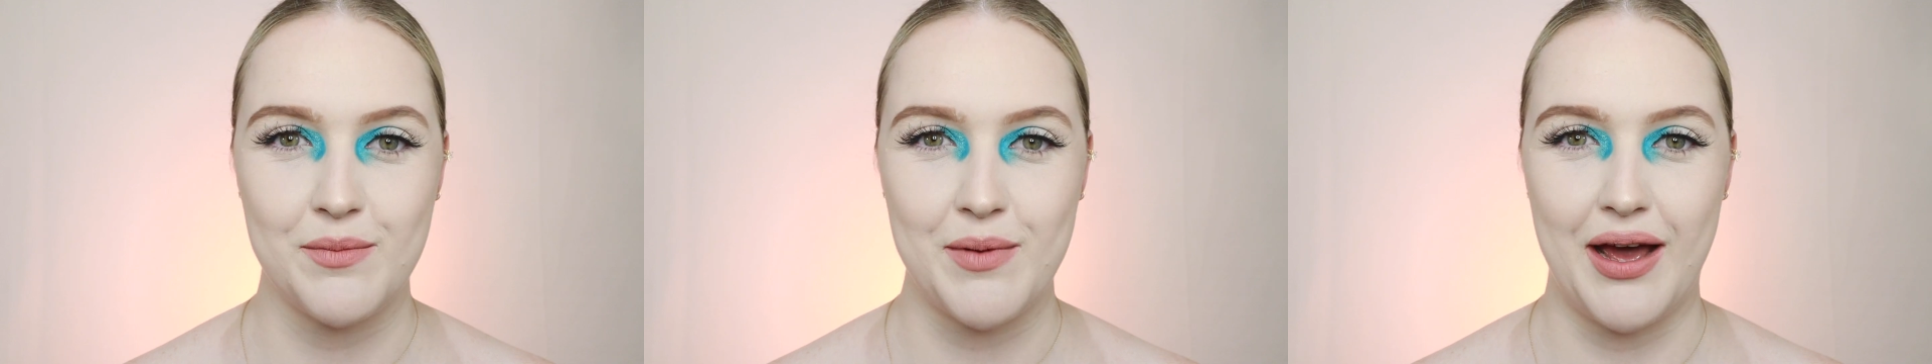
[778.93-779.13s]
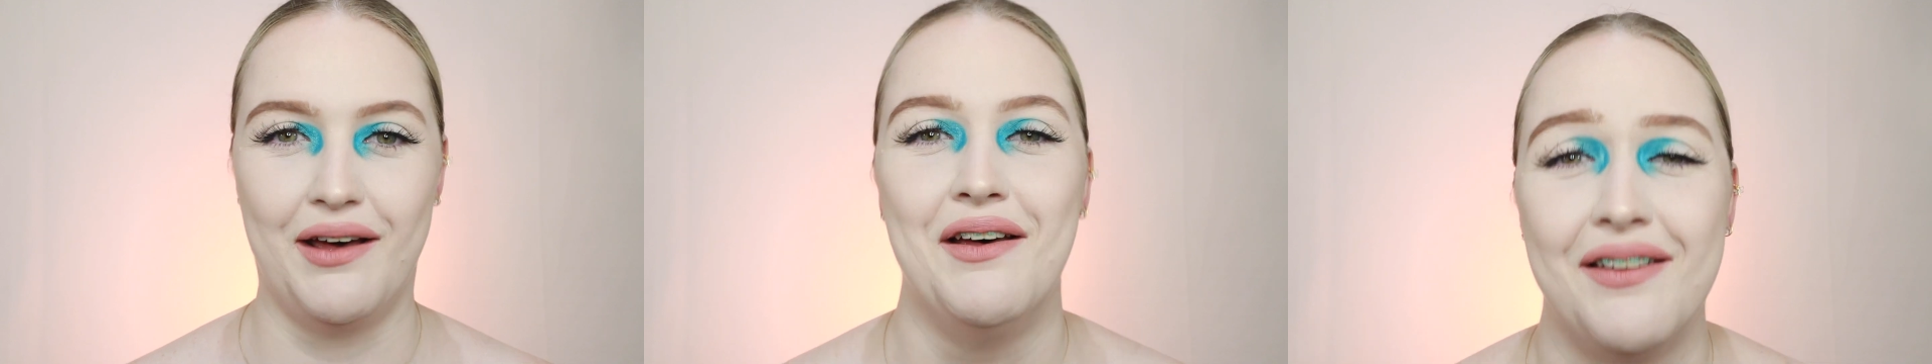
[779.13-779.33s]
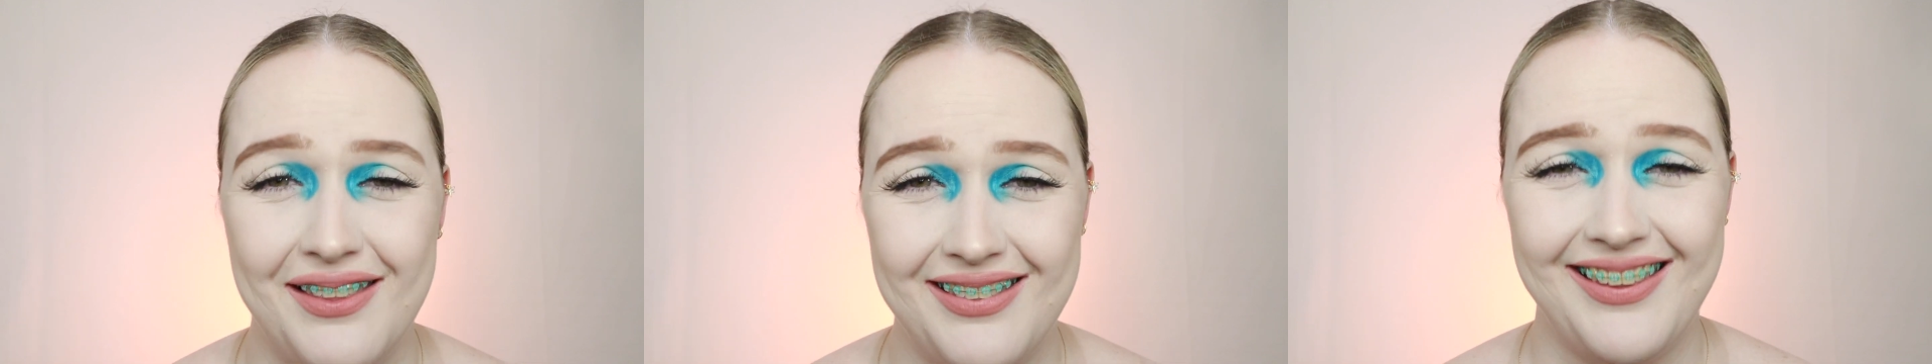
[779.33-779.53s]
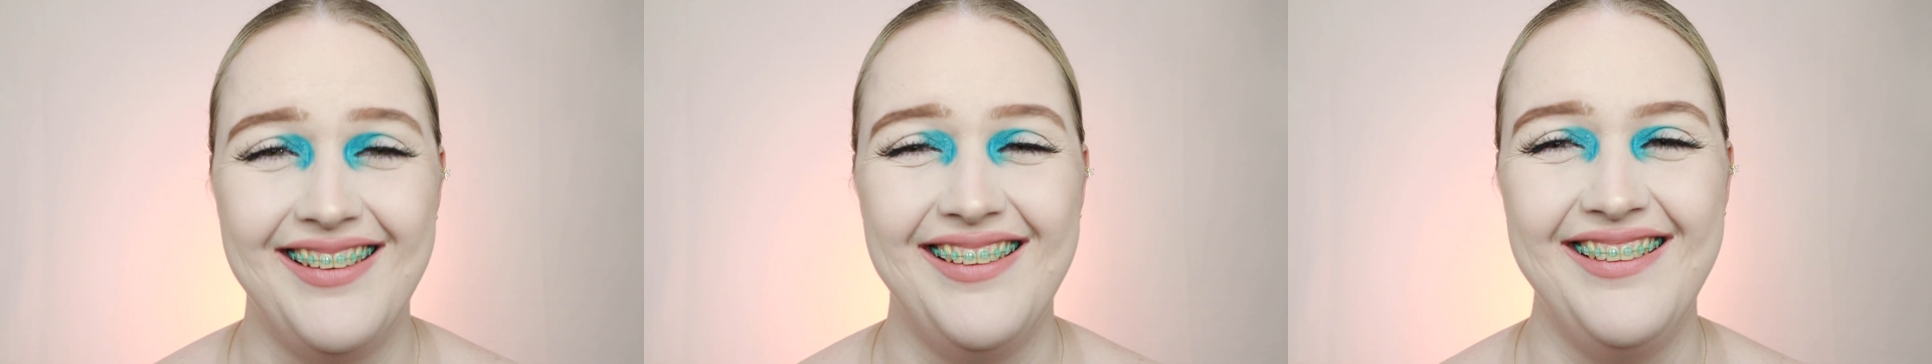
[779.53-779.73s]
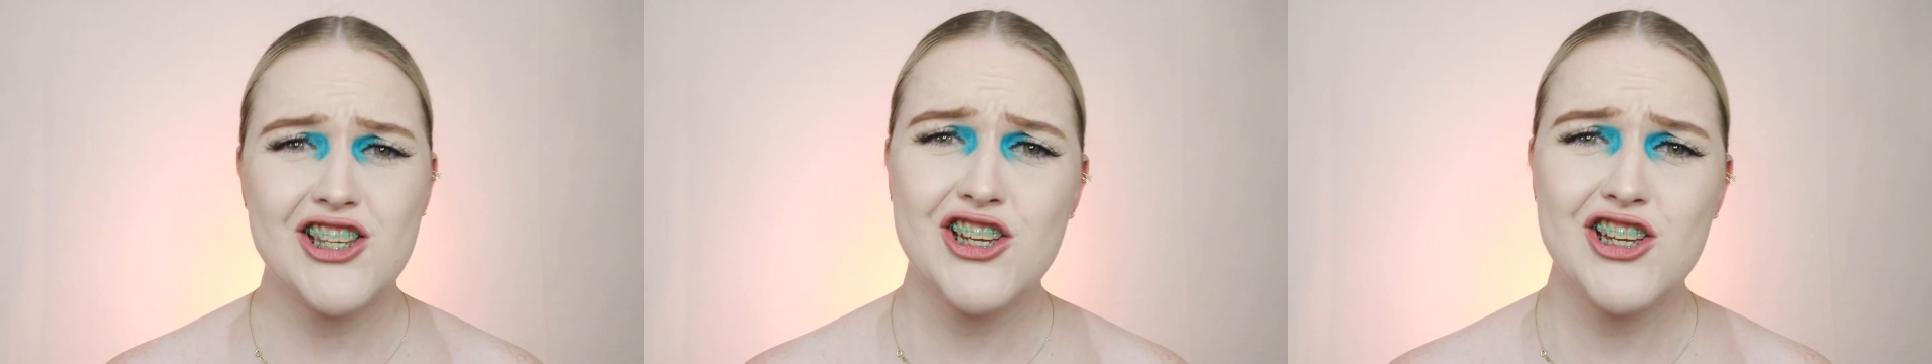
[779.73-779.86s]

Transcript: your mouth.